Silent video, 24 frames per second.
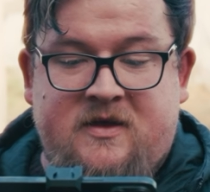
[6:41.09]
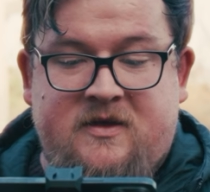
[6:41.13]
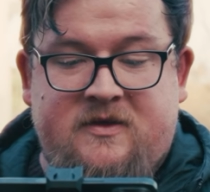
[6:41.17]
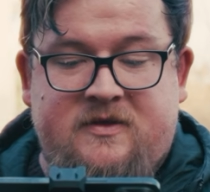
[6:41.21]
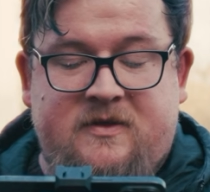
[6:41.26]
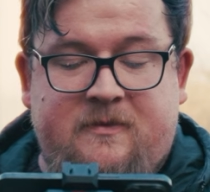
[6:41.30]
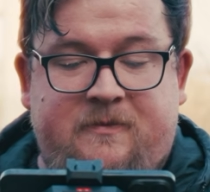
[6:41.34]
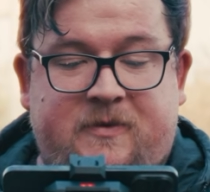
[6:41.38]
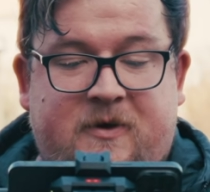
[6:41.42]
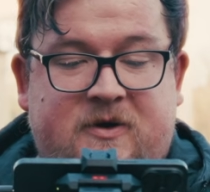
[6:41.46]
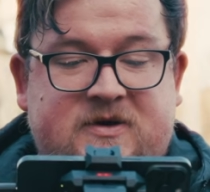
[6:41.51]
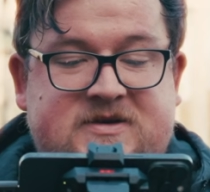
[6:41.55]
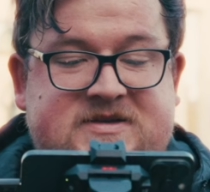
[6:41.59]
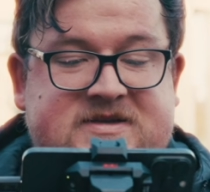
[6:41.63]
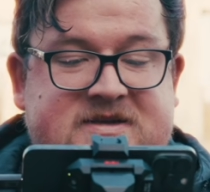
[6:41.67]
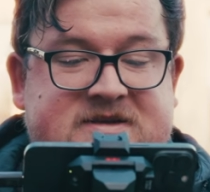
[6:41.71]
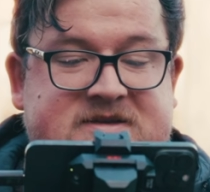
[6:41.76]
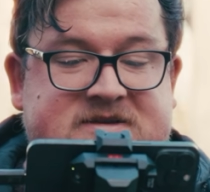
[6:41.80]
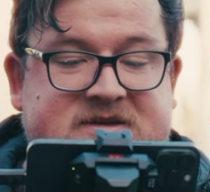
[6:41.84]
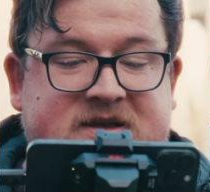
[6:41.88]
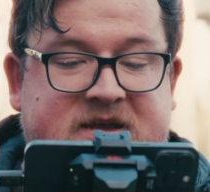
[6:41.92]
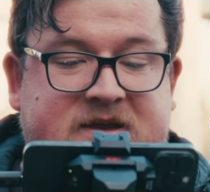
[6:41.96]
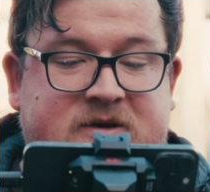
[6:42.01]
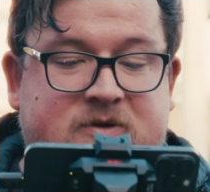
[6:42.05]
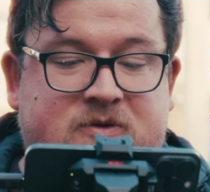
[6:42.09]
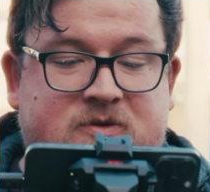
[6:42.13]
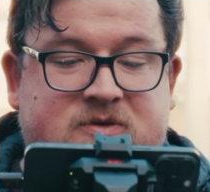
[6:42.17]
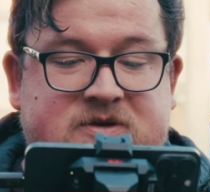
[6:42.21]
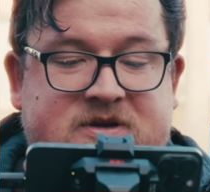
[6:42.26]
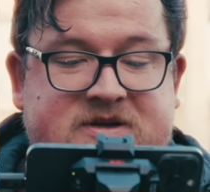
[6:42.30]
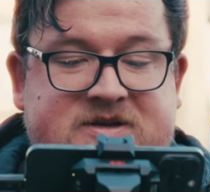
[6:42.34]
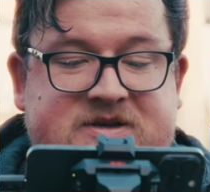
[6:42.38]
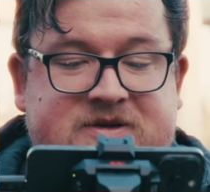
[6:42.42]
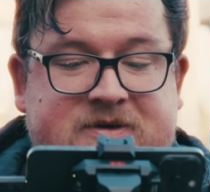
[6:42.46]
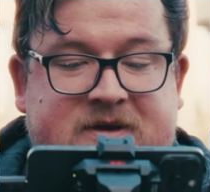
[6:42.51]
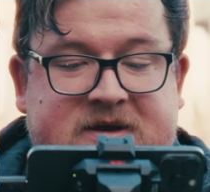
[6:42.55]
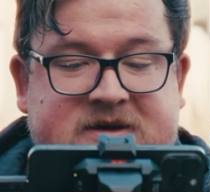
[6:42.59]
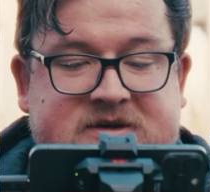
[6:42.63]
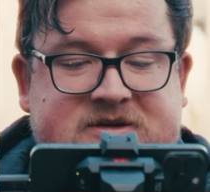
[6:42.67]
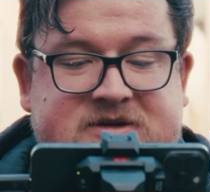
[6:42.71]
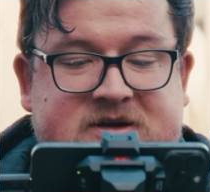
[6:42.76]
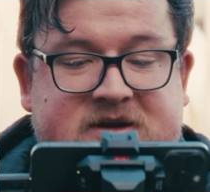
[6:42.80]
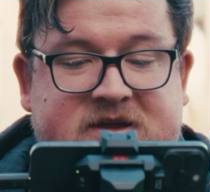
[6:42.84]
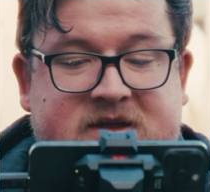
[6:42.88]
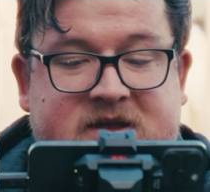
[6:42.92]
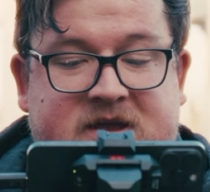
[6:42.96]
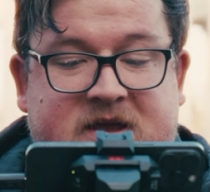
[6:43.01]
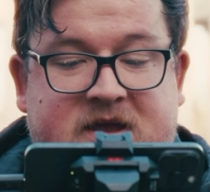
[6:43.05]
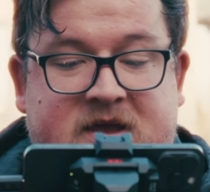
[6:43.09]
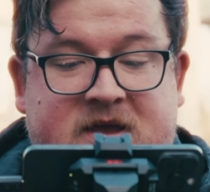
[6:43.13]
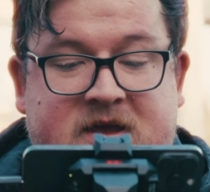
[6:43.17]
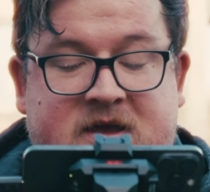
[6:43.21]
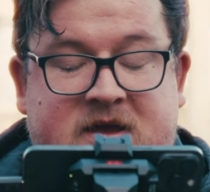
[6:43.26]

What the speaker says: the boxes in order to actually